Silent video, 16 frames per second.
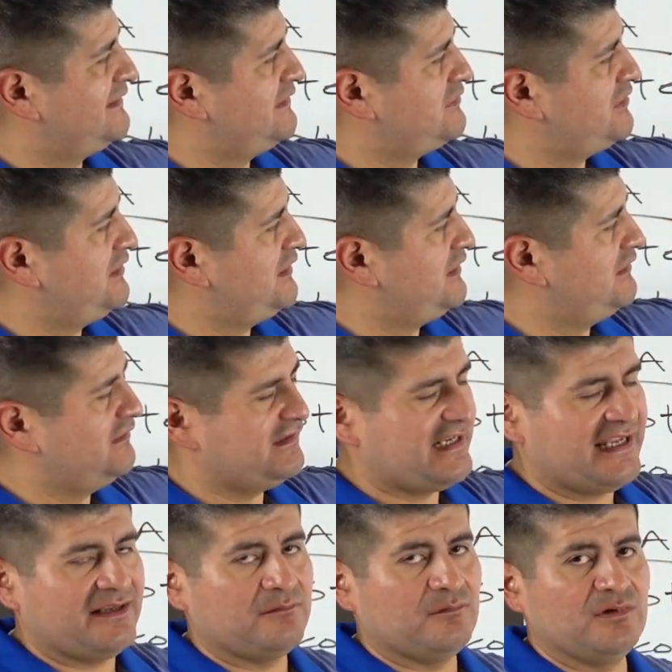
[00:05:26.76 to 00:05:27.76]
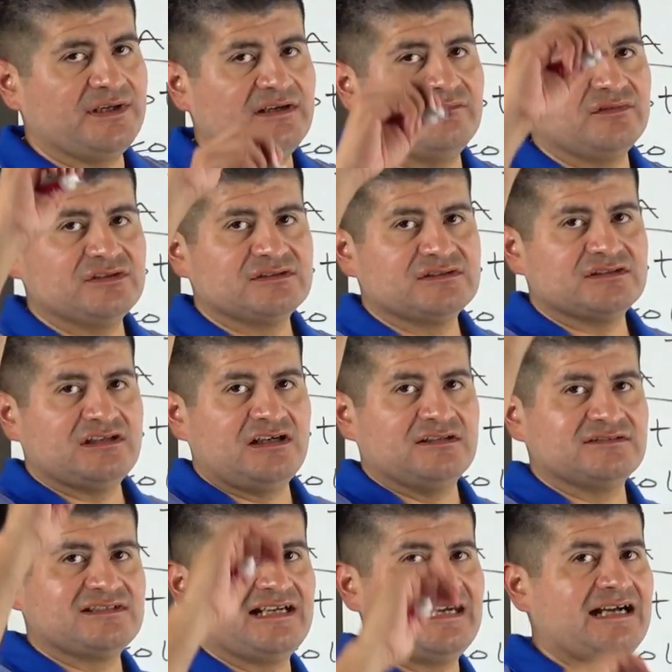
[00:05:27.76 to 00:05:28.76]
stitch here and whatever is
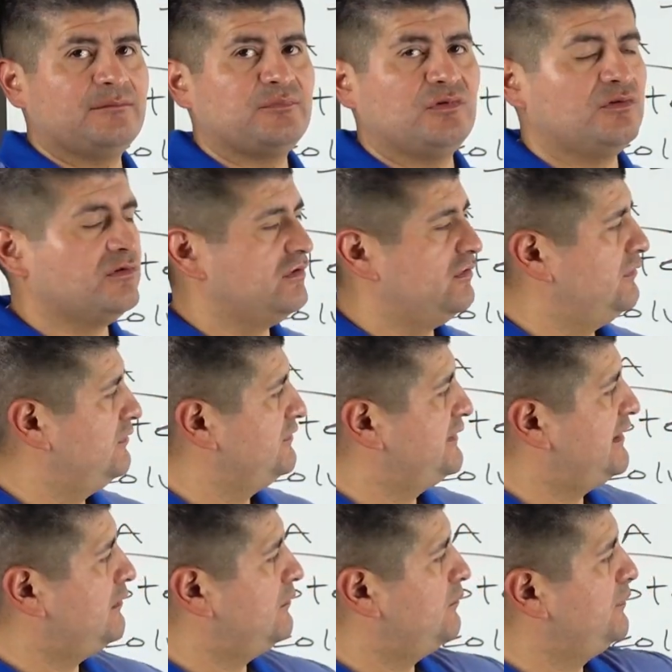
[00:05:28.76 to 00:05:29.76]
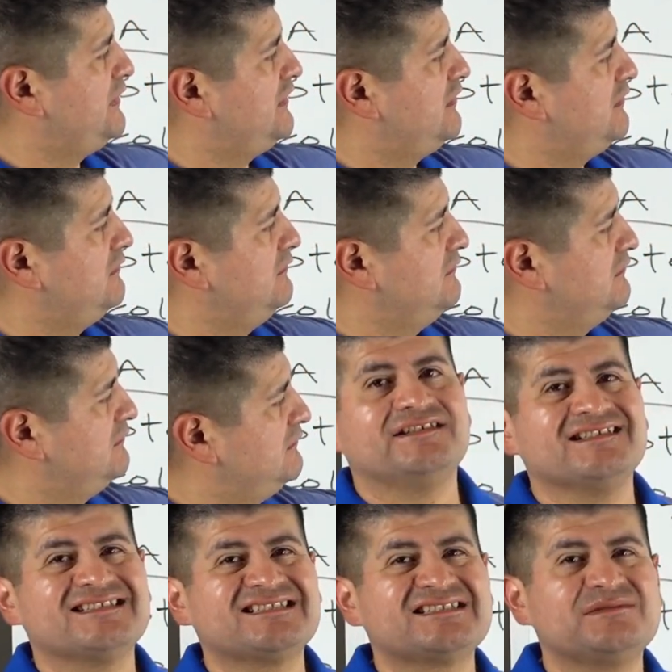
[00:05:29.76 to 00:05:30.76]
on top or down below,
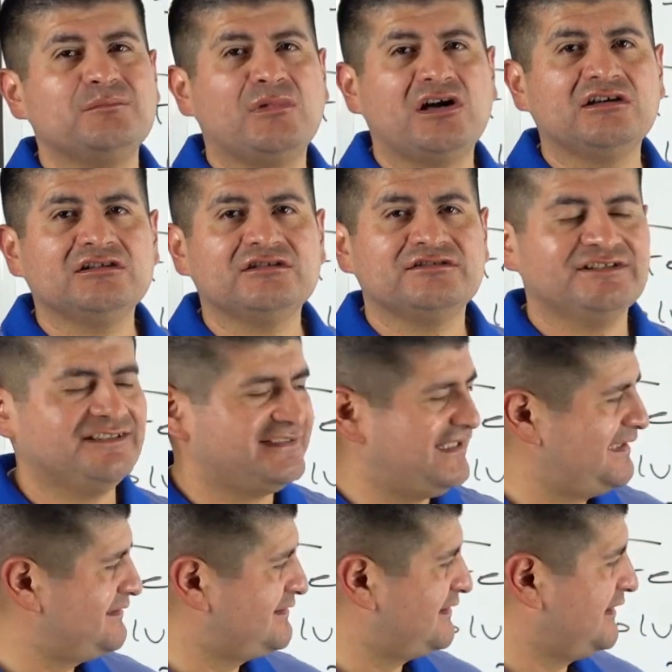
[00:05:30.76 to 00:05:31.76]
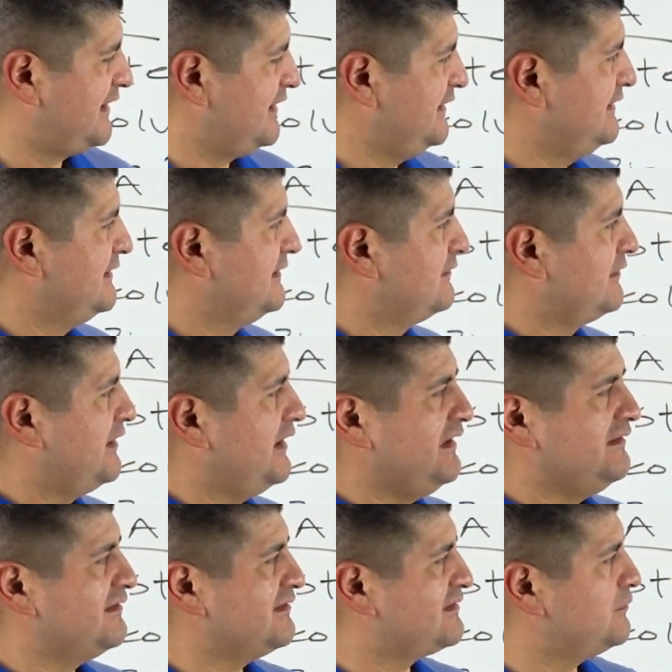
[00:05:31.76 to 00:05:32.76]
the smaller the density, okay,
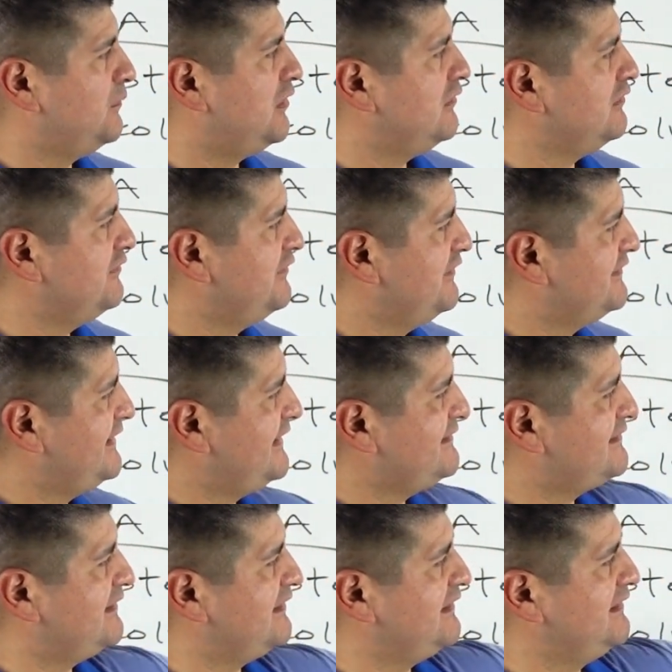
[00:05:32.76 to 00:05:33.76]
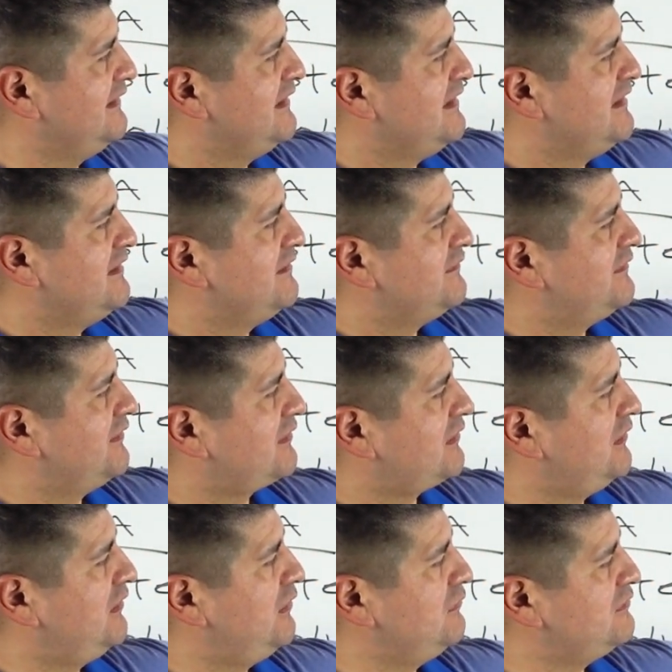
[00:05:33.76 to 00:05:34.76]
the smaller the density, the
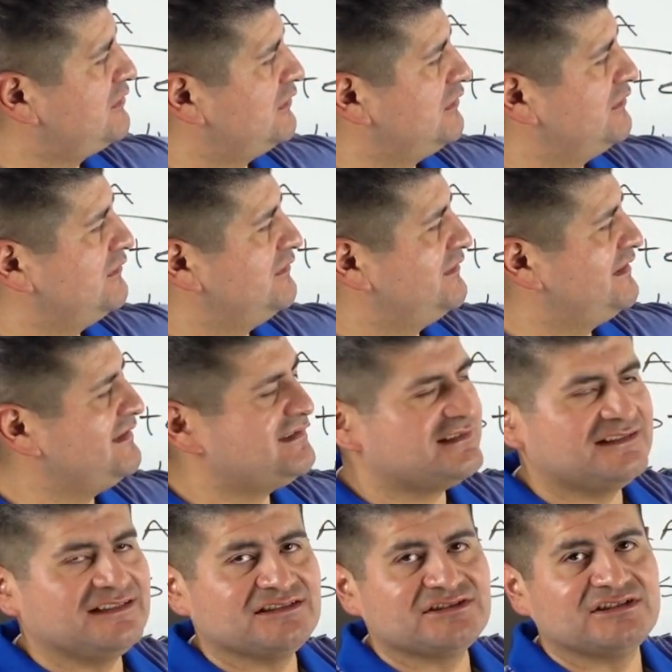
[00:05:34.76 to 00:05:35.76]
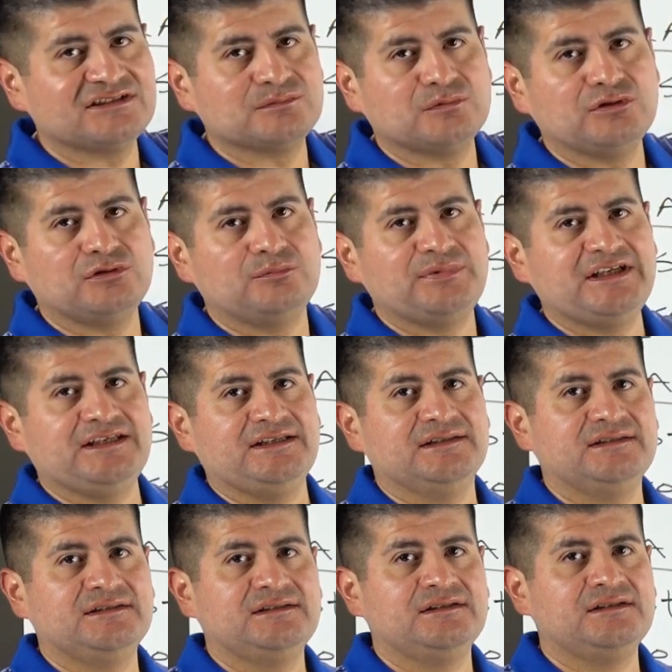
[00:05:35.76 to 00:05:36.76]
closer these stitches will be.
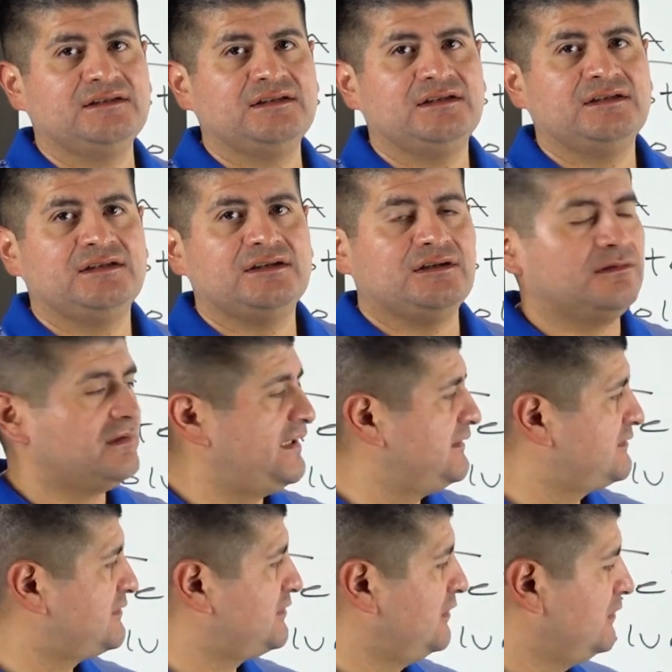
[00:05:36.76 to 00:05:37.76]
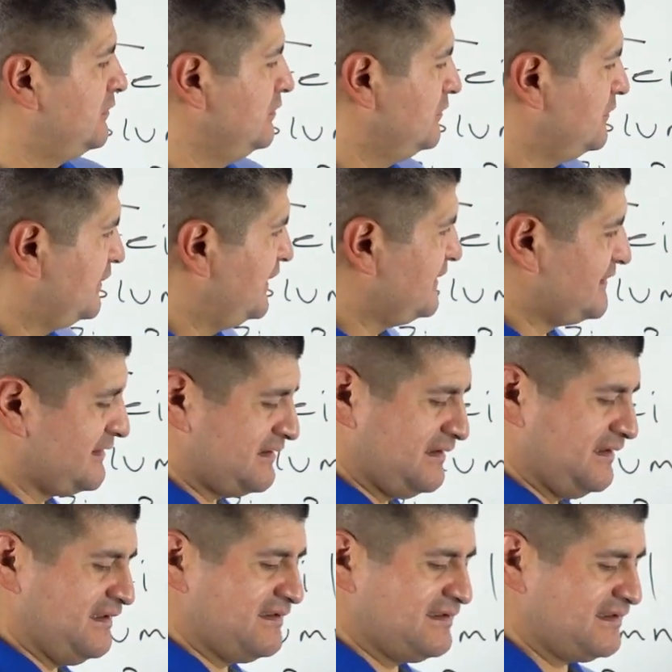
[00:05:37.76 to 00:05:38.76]
All right, so
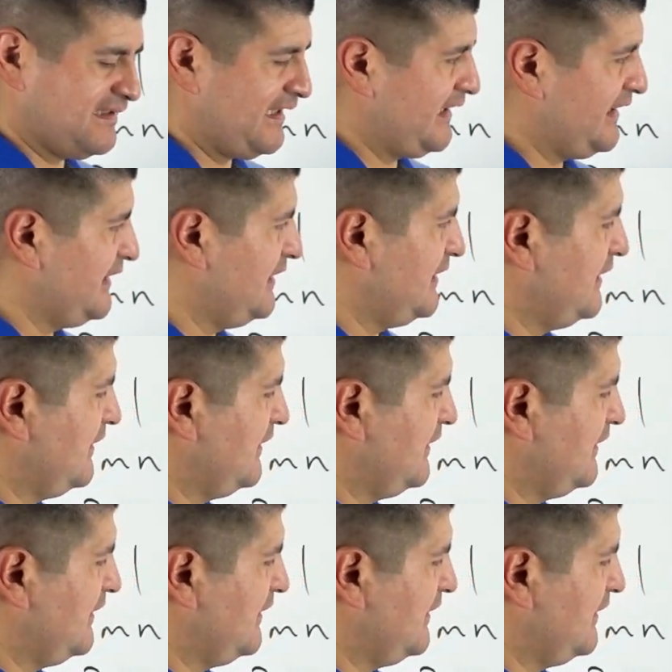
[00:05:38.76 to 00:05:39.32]
let's say